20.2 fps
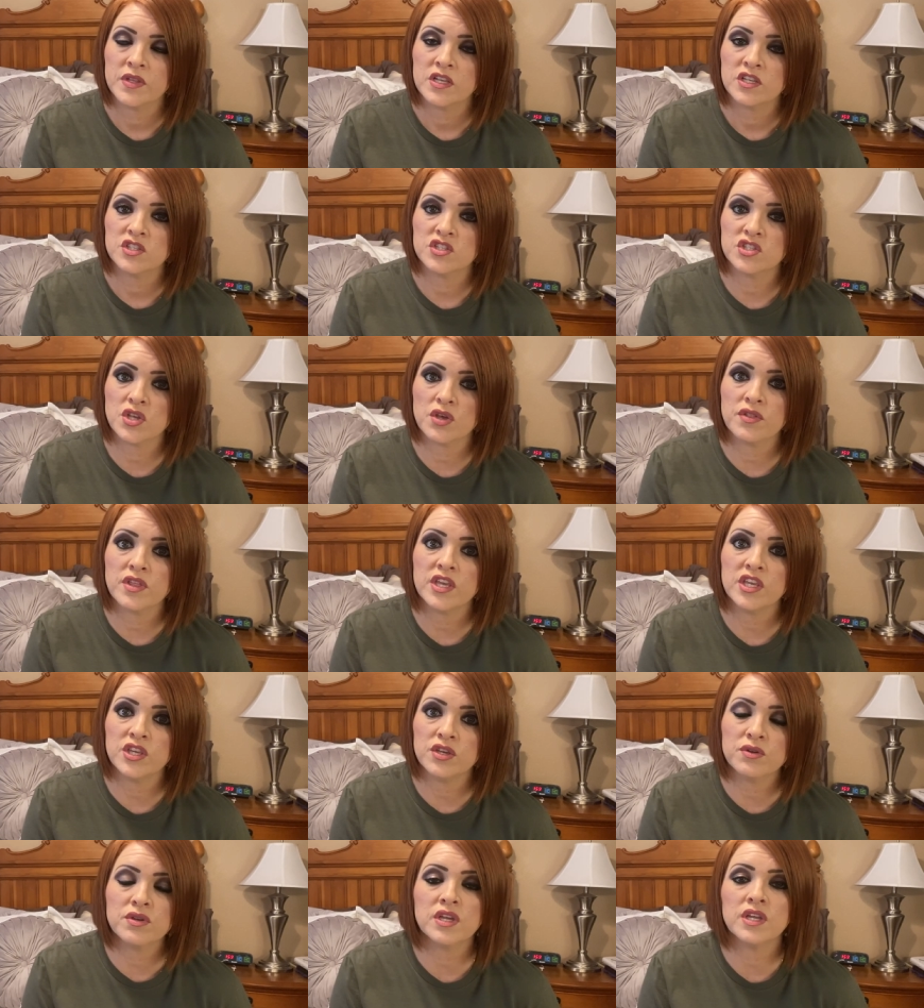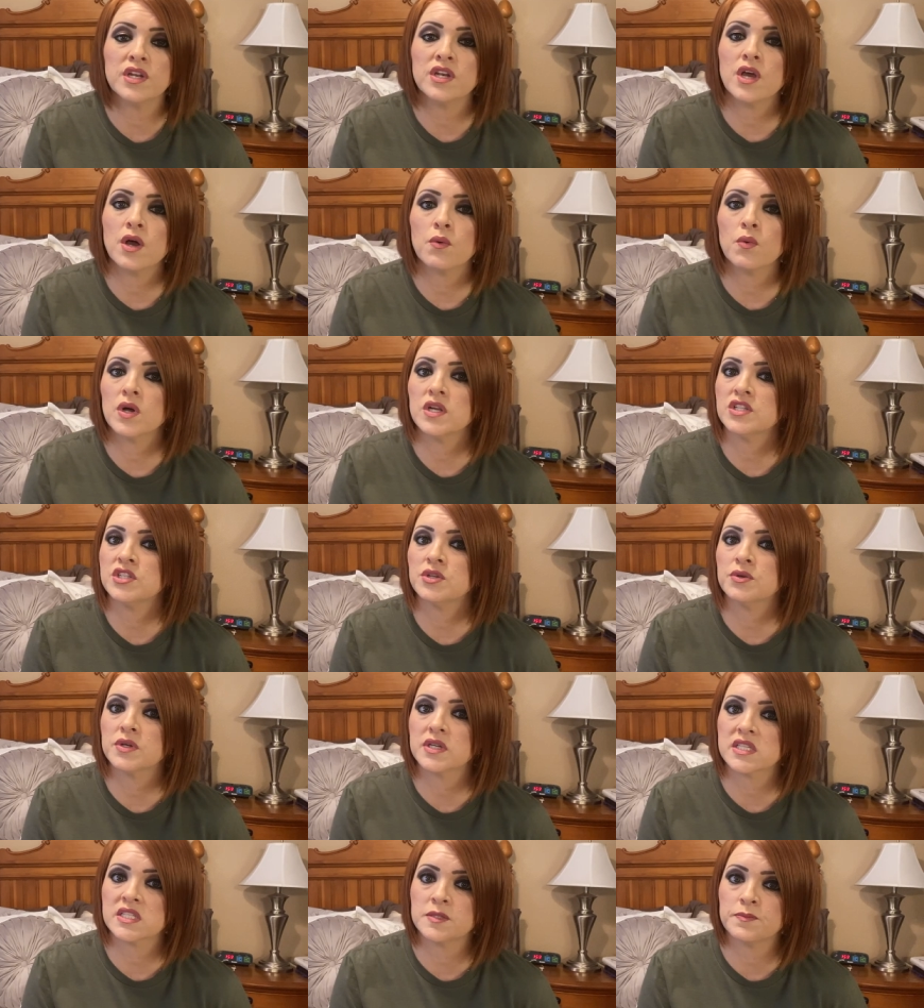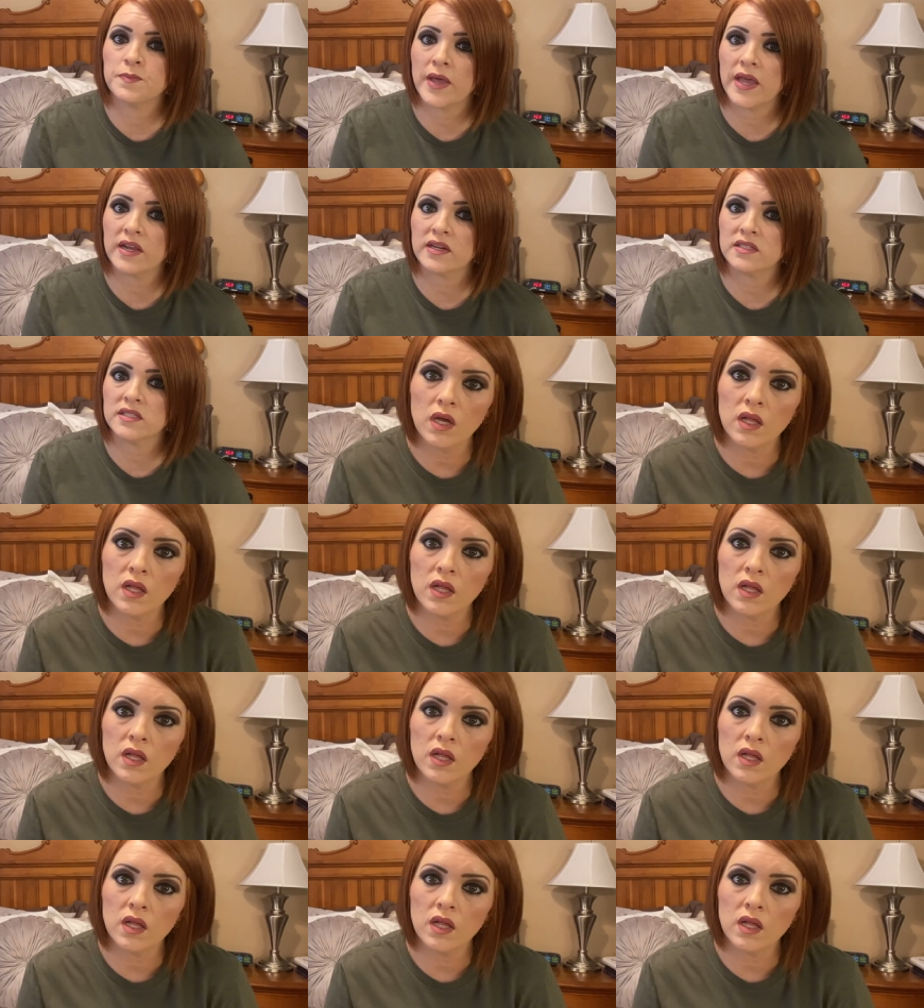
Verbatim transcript: so that you can know what to expect.